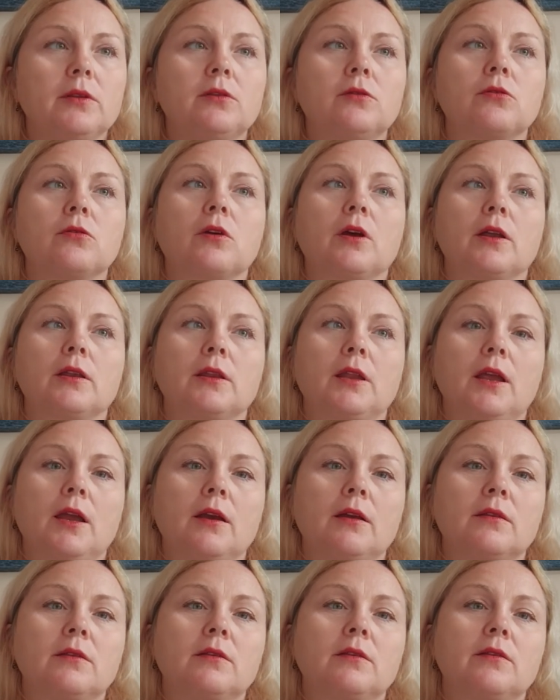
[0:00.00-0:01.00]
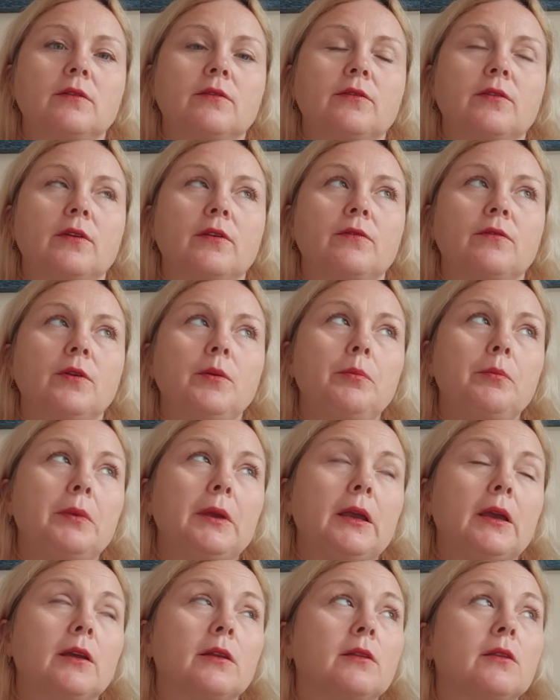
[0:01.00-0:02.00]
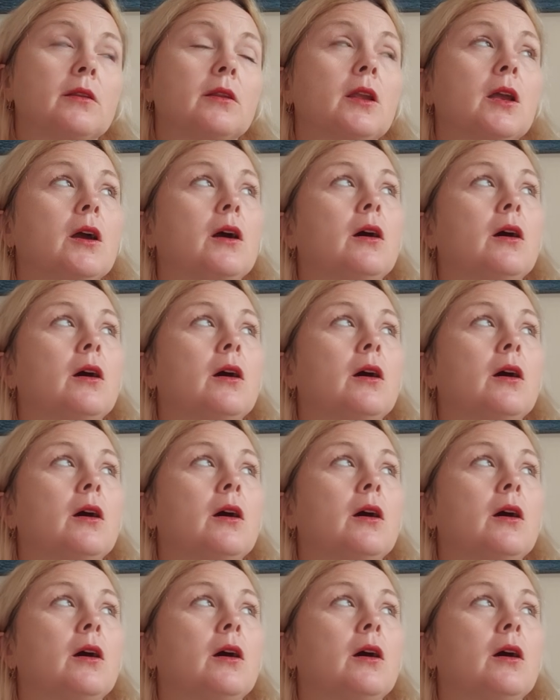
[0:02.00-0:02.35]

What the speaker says: to connect the VPN.